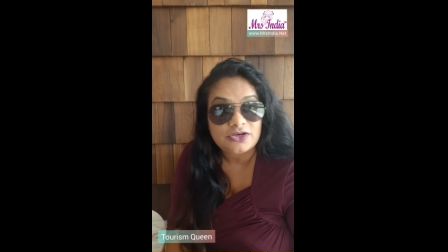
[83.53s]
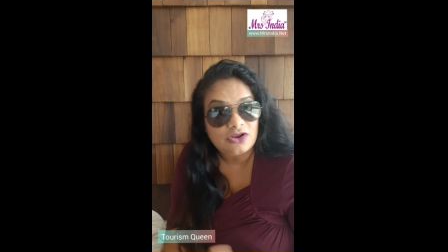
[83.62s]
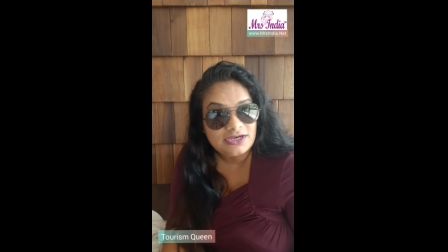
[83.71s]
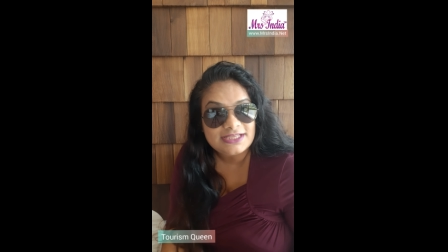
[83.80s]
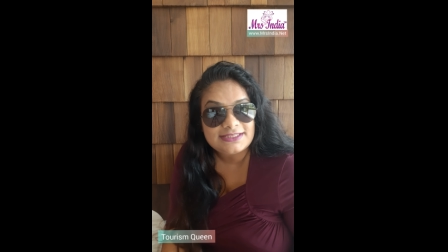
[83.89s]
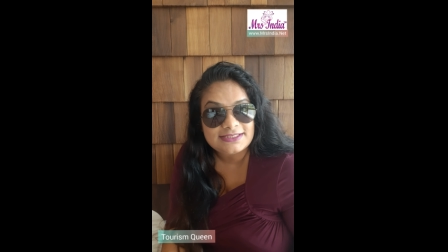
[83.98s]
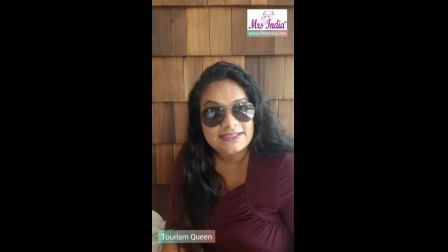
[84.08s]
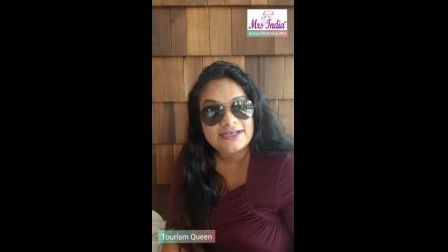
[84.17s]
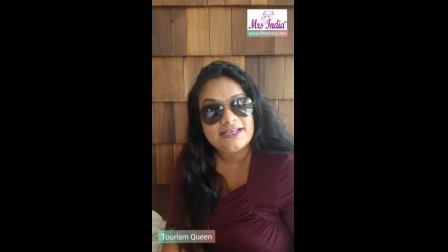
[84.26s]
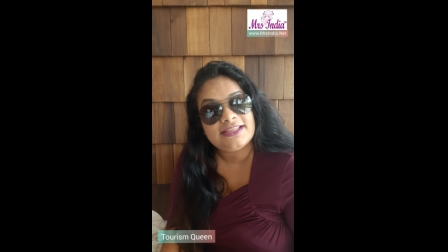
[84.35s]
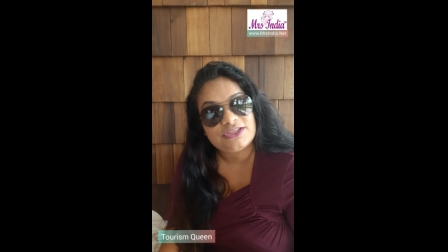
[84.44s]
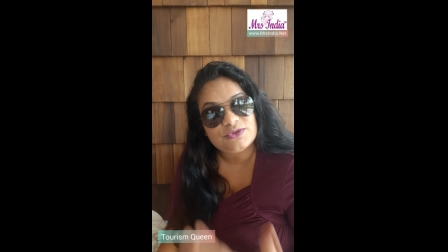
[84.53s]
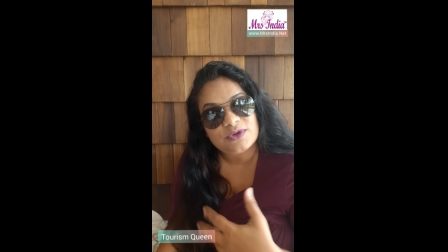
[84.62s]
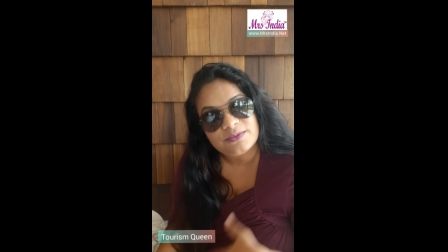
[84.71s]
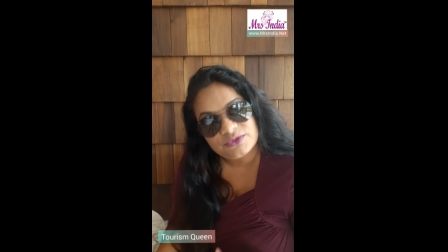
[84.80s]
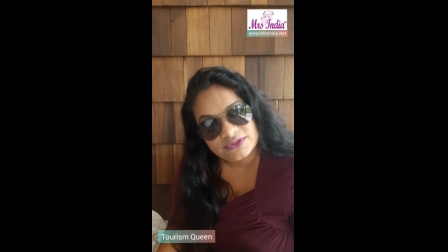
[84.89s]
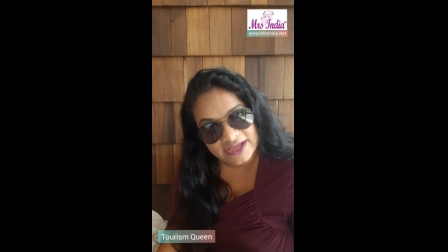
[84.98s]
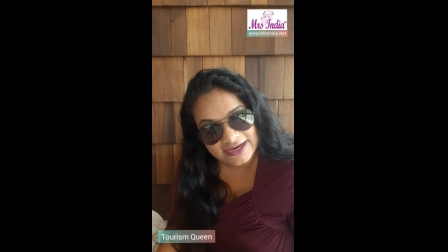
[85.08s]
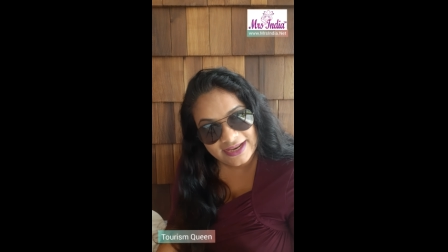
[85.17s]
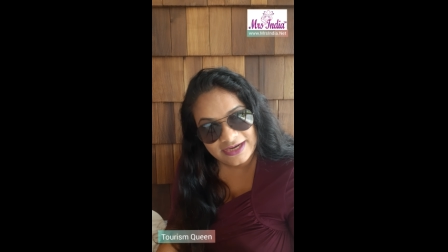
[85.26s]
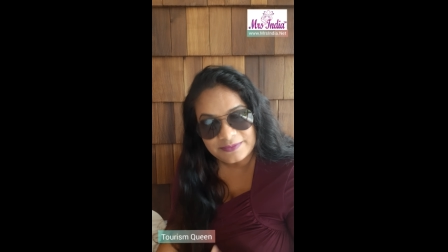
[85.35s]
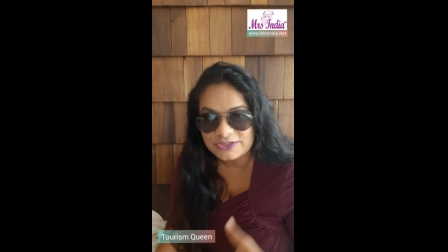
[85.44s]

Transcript: Not necessarily that you come to Thailand,